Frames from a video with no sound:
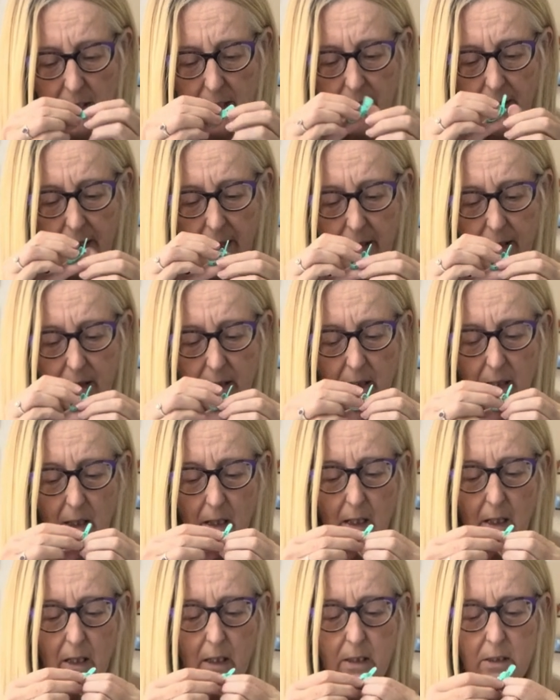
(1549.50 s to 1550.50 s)
again.
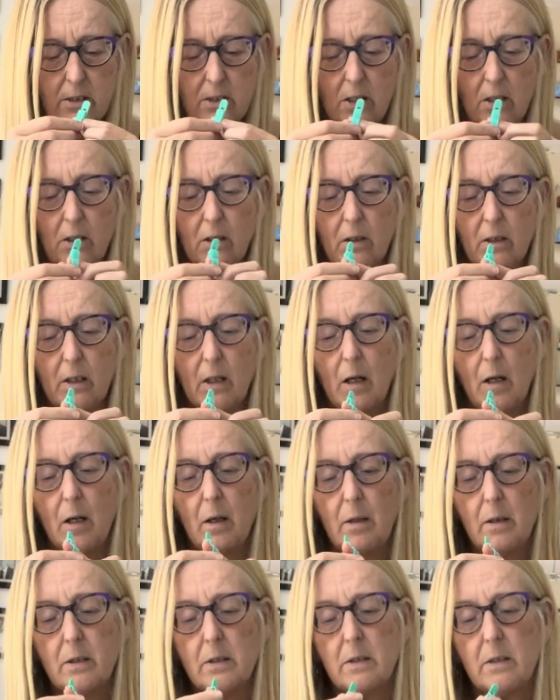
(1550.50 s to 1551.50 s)
So,
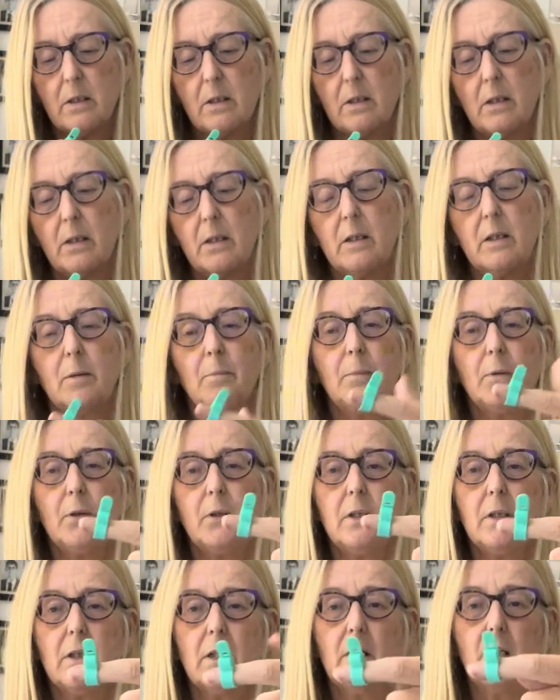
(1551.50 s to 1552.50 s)
you put
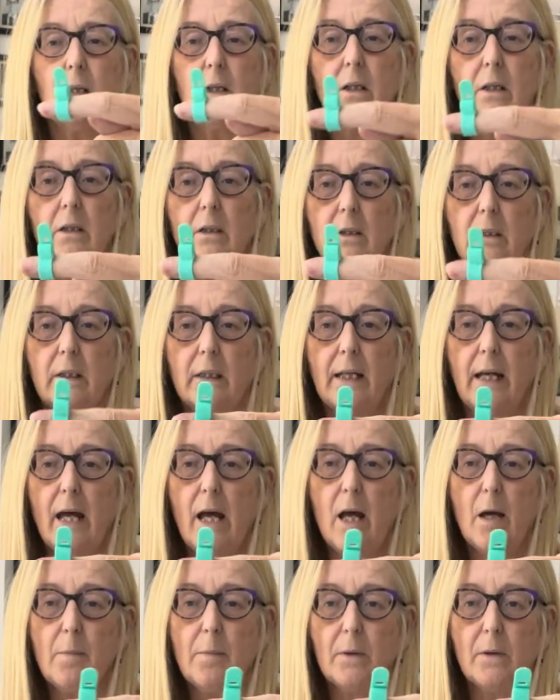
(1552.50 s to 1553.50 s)
your
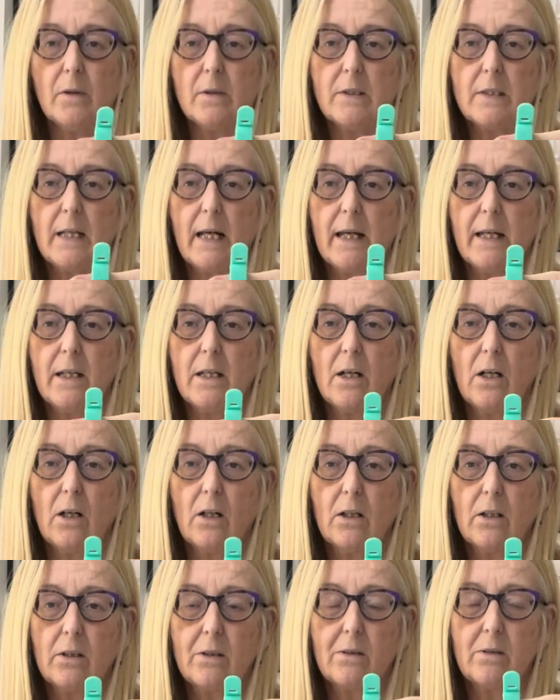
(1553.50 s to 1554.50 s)
cables, like
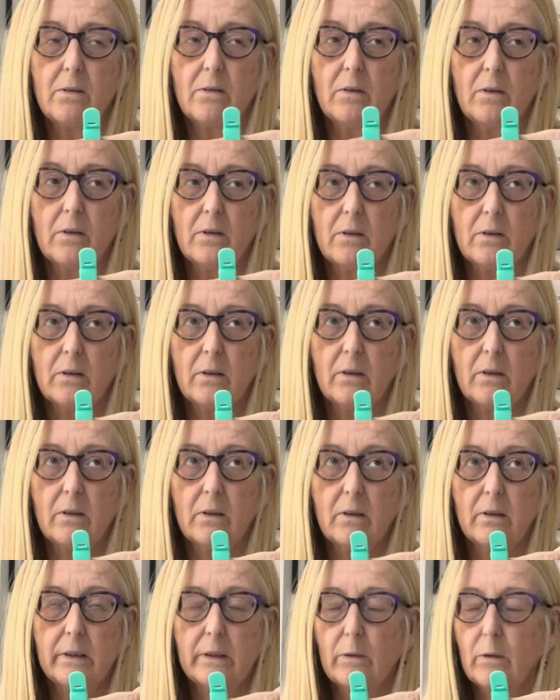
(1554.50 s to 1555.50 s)
your,
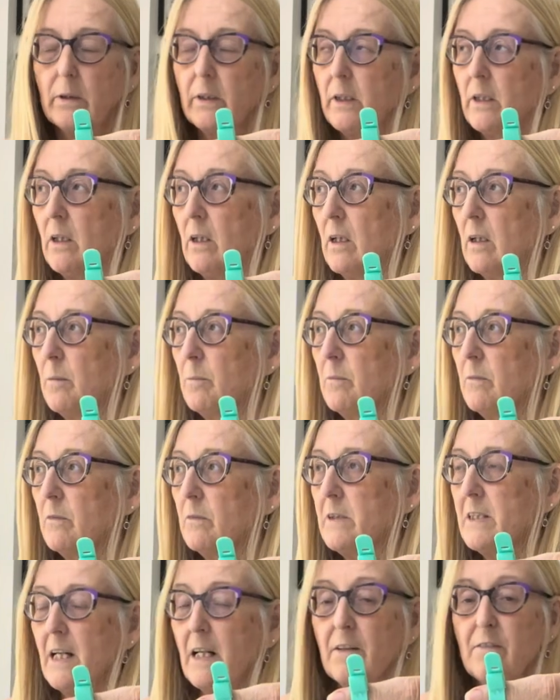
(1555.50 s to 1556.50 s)
what do we call them,
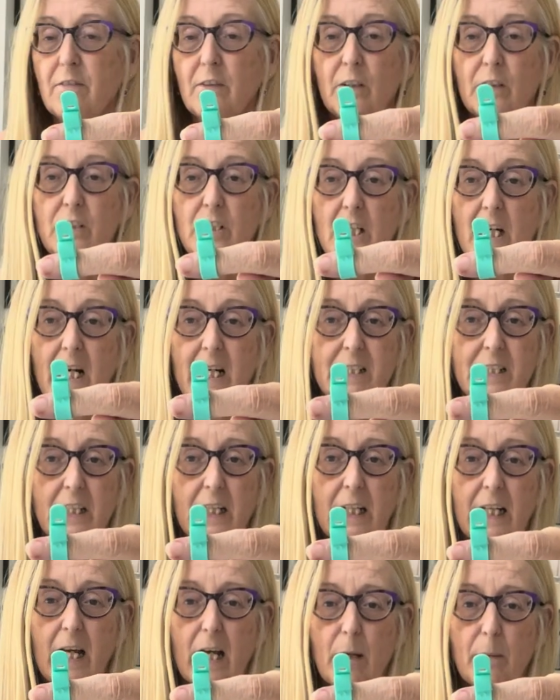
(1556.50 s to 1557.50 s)
telephone charging
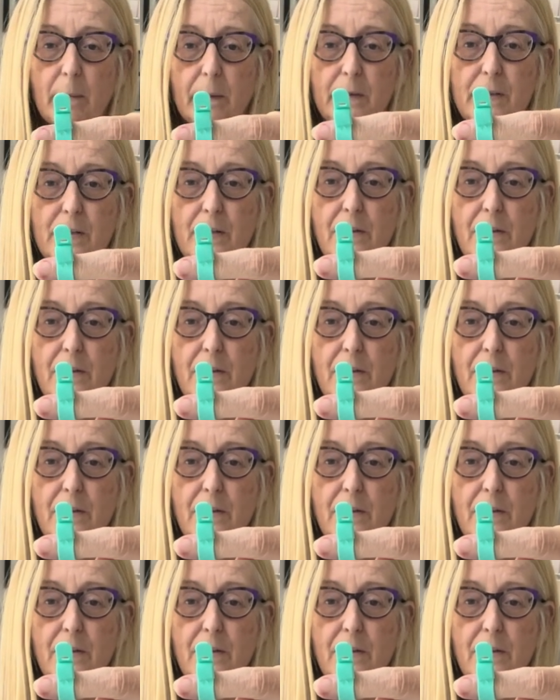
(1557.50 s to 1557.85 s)
cables